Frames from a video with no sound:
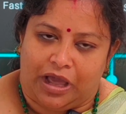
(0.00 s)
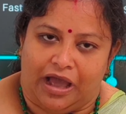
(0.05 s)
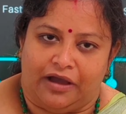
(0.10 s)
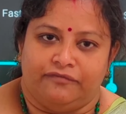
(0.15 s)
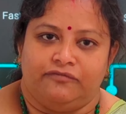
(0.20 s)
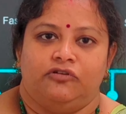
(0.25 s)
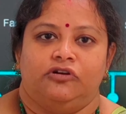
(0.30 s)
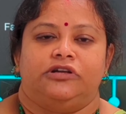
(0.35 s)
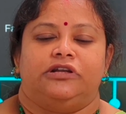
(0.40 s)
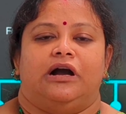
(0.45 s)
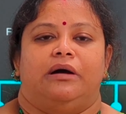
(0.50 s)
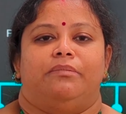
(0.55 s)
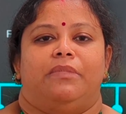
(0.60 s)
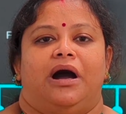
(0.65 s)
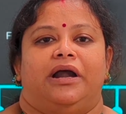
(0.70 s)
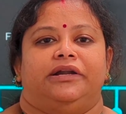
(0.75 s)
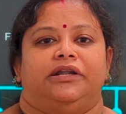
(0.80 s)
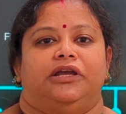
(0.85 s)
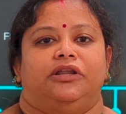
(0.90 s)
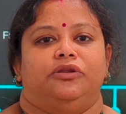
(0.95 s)
have good
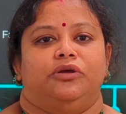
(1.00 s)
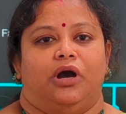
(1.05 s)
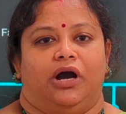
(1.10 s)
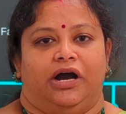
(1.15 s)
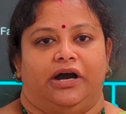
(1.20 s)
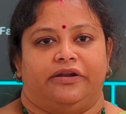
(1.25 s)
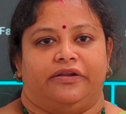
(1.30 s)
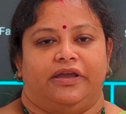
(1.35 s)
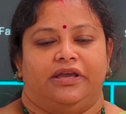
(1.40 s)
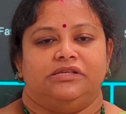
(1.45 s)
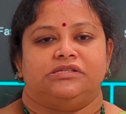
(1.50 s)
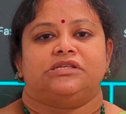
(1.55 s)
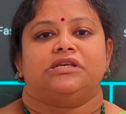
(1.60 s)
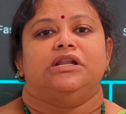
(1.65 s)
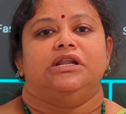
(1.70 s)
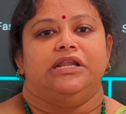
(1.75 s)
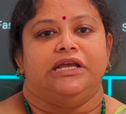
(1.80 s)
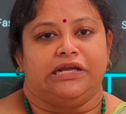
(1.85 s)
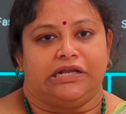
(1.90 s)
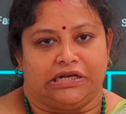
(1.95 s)
command in your arrays,
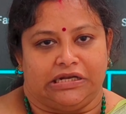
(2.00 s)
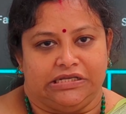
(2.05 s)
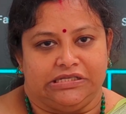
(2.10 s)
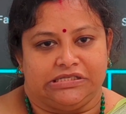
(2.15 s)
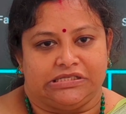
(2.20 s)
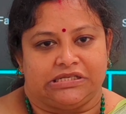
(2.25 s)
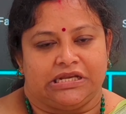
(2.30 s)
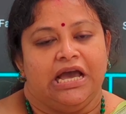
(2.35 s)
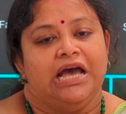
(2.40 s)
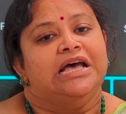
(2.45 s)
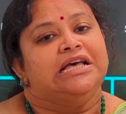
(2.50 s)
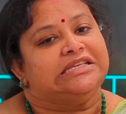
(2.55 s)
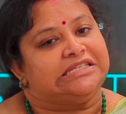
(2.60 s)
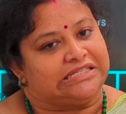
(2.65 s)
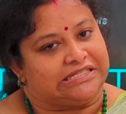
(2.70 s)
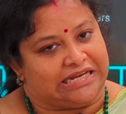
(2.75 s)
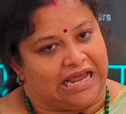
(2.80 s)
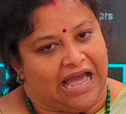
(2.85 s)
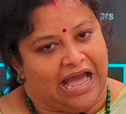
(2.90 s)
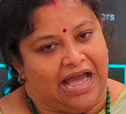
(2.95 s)
linked lists,
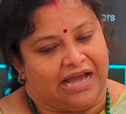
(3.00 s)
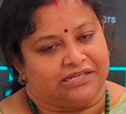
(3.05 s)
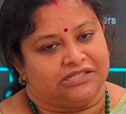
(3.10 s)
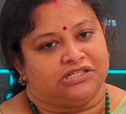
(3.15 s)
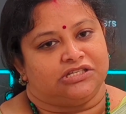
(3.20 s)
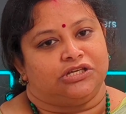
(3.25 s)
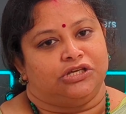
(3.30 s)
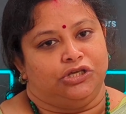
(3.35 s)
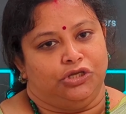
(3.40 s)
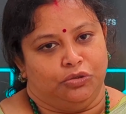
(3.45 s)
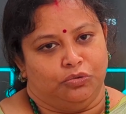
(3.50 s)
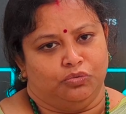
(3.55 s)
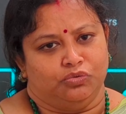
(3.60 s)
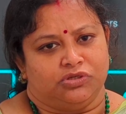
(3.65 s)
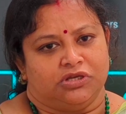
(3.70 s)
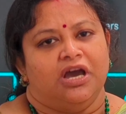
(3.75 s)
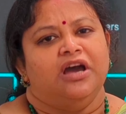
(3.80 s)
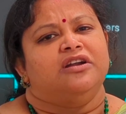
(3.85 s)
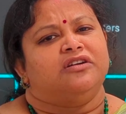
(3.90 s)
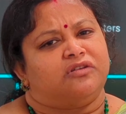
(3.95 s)
stacks,
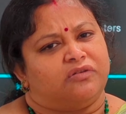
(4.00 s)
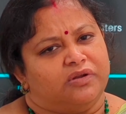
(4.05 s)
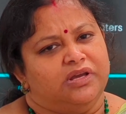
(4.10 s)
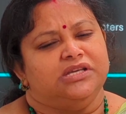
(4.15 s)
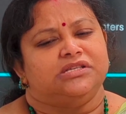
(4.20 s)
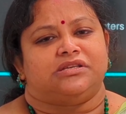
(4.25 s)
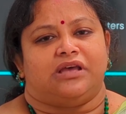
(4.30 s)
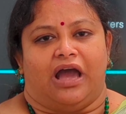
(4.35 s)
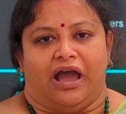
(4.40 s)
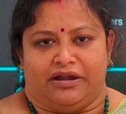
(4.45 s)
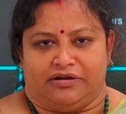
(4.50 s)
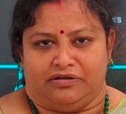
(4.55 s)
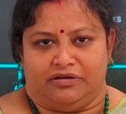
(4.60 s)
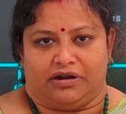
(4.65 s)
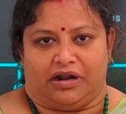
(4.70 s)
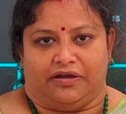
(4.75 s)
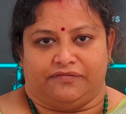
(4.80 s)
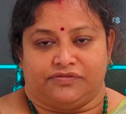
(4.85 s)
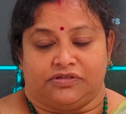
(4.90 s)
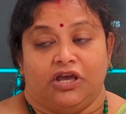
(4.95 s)
queues, trees, and
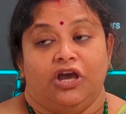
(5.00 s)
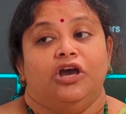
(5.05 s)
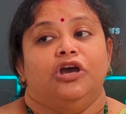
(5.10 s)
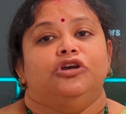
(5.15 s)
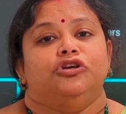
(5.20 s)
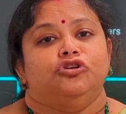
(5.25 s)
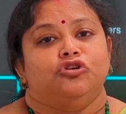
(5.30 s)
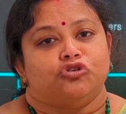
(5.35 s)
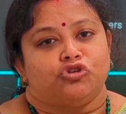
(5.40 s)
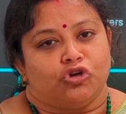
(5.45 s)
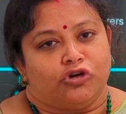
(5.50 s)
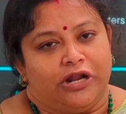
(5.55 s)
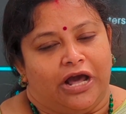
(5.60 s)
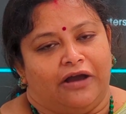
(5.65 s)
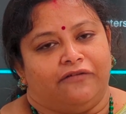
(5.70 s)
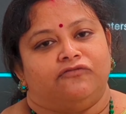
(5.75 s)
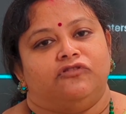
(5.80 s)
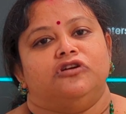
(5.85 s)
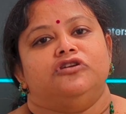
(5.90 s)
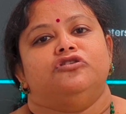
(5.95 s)
graphs. You should
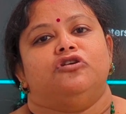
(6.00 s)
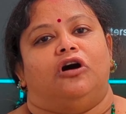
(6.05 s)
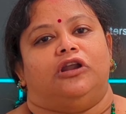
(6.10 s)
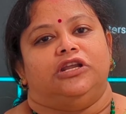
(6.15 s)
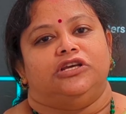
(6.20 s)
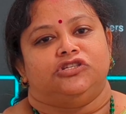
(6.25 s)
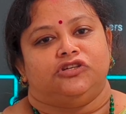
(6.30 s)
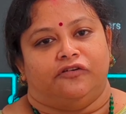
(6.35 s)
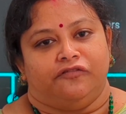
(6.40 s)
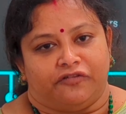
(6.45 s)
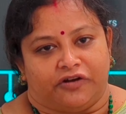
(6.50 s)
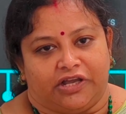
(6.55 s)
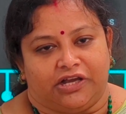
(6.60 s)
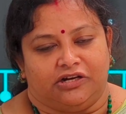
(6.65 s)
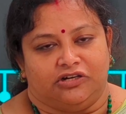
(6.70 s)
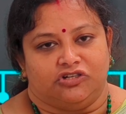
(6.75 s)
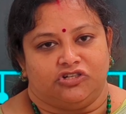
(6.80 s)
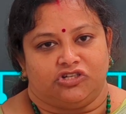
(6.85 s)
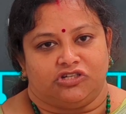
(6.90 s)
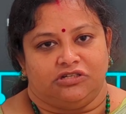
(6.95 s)
have good knowledge of
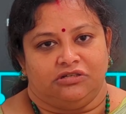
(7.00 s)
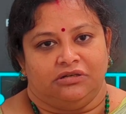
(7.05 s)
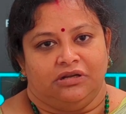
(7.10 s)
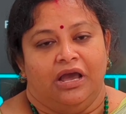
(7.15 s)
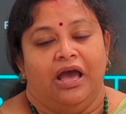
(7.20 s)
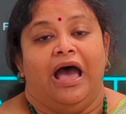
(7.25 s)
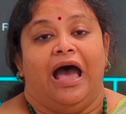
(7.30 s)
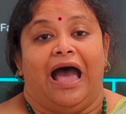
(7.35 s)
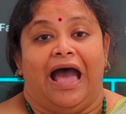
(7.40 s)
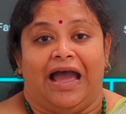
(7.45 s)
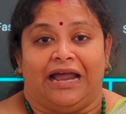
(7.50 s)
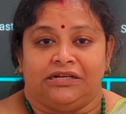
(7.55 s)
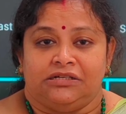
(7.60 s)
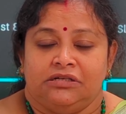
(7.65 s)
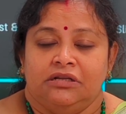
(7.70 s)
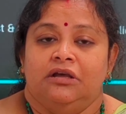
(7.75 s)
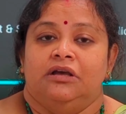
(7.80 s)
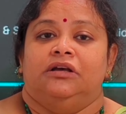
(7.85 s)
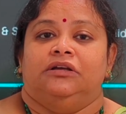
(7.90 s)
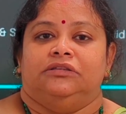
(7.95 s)
recursion, and
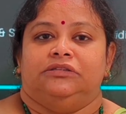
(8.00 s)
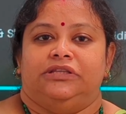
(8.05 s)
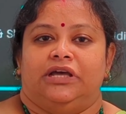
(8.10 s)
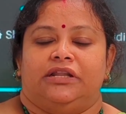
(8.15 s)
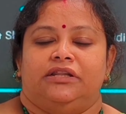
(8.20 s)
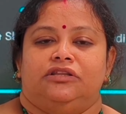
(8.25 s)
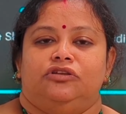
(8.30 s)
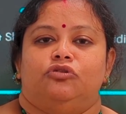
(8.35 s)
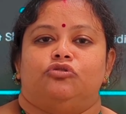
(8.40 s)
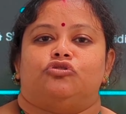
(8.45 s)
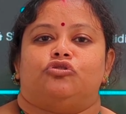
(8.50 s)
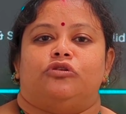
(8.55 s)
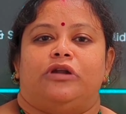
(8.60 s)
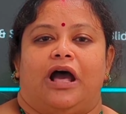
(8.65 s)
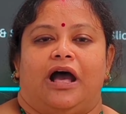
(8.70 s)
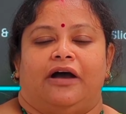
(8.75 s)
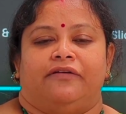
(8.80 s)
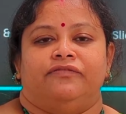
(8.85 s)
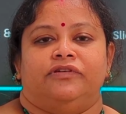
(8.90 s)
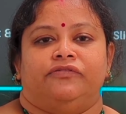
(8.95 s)
then you should
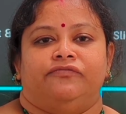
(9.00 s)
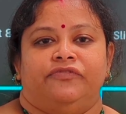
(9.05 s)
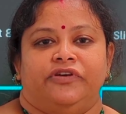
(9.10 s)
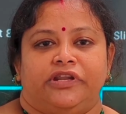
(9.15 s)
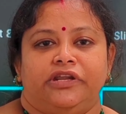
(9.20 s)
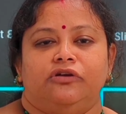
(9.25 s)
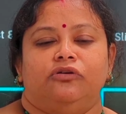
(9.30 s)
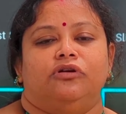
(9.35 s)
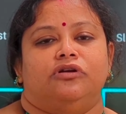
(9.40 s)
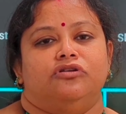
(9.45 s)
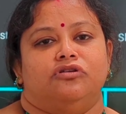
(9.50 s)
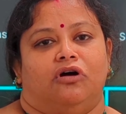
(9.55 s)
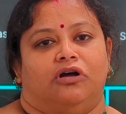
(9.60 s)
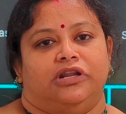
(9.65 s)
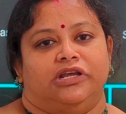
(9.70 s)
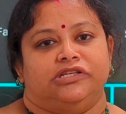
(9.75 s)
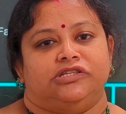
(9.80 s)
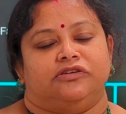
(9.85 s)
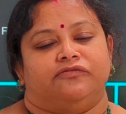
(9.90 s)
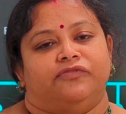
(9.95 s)
have a very good
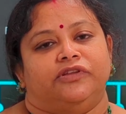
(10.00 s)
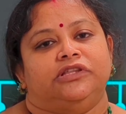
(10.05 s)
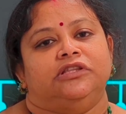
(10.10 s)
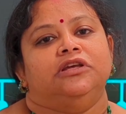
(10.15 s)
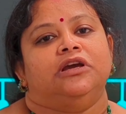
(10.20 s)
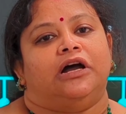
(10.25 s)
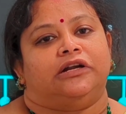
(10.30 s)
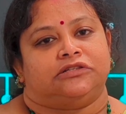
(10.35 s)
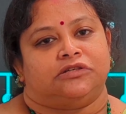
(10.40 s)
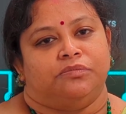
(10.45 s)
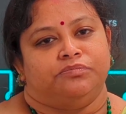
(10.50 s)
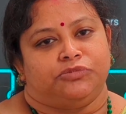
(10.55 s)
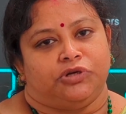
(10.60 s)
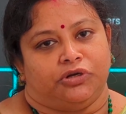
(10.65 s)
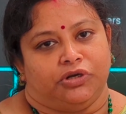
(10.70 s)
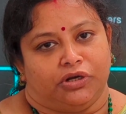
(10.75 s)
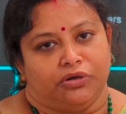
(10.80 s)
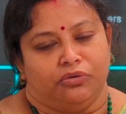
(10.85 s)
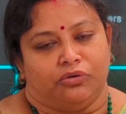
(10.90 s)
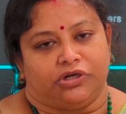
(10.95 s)
knowledge with the
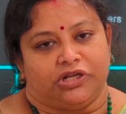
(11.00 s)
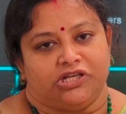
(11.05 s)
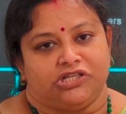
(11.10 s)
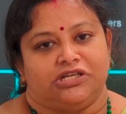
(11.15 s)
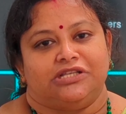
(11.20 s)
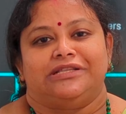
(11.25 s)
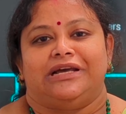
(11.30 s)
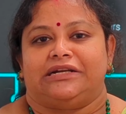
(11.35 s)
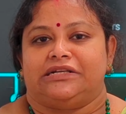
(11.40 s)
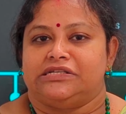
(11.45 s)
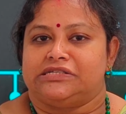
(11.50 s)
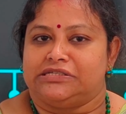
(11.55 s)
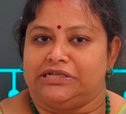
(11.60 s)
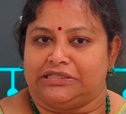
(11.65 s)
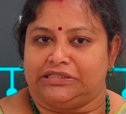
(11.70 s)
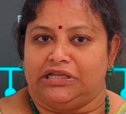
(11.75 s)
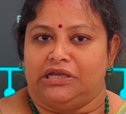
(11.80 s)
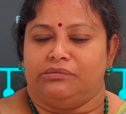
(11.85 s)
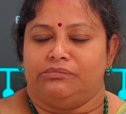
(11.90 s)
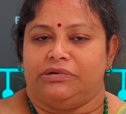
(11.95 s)
asymptotic notation. That is
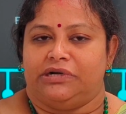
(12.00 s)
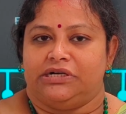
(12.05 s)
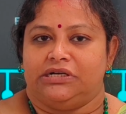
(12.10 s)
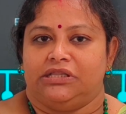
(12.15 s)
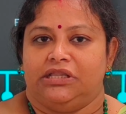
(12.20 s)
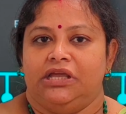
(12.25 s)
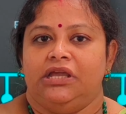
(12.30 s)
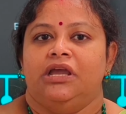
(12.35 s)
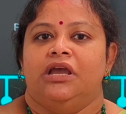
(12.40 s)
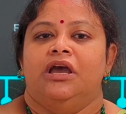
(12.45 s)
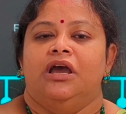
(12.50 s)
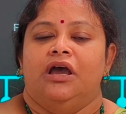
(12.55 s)
nothing but the